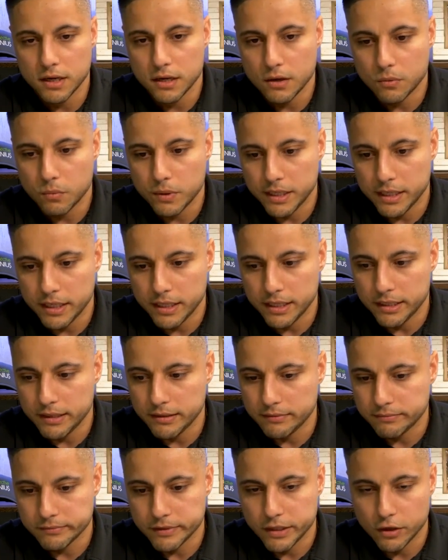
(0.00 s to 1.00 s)

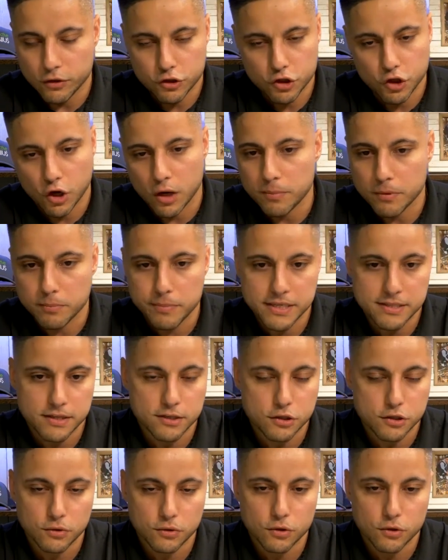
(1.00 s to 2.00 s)
We sharper business
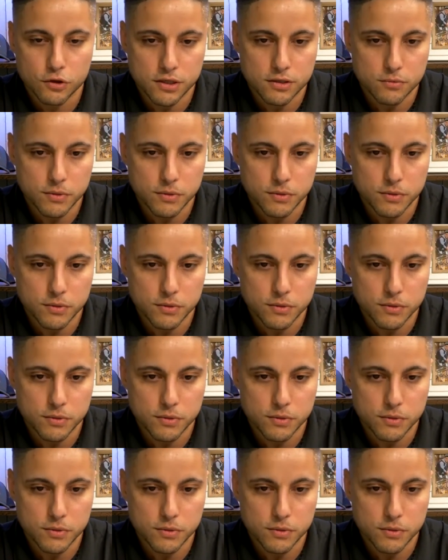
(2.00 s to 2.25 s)
solutions.